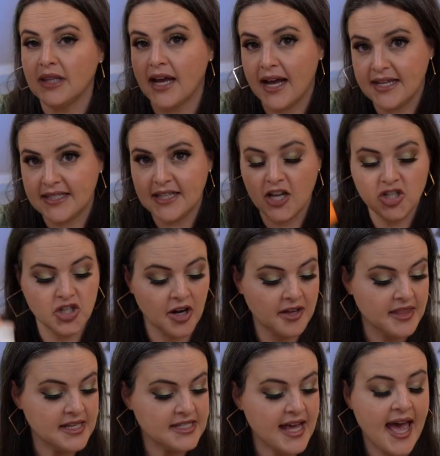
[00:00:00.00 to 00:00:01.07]
like I said,
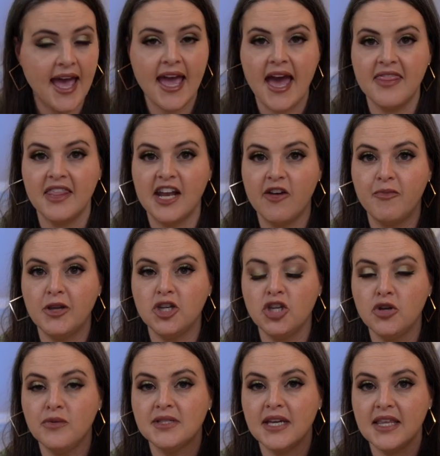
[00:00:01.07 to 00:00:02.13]
during the day, and then I've been
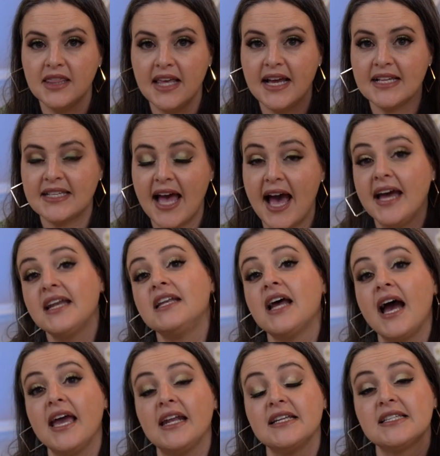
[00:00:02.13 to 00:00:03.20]
using this at
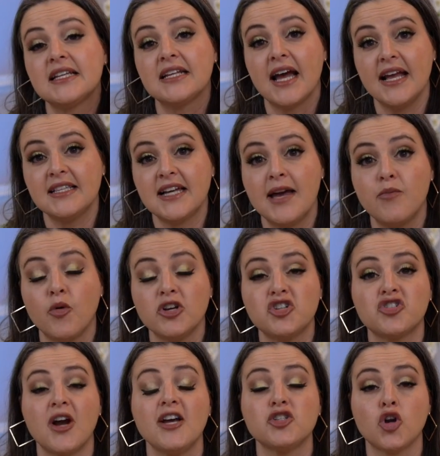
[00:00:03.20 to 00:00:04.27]
night as a nighttime
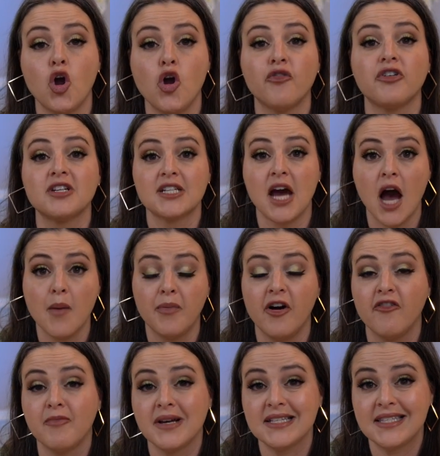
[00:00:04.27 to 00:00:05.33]
moisturizer over top
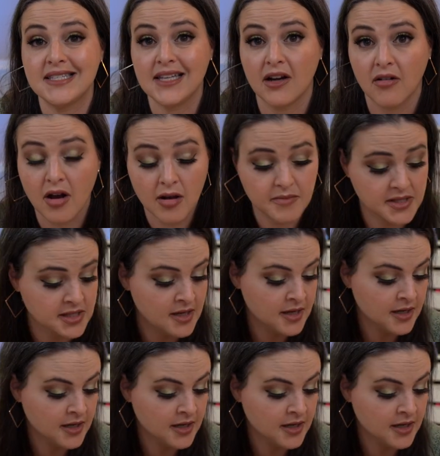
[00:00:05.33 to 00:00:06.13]
of my serums.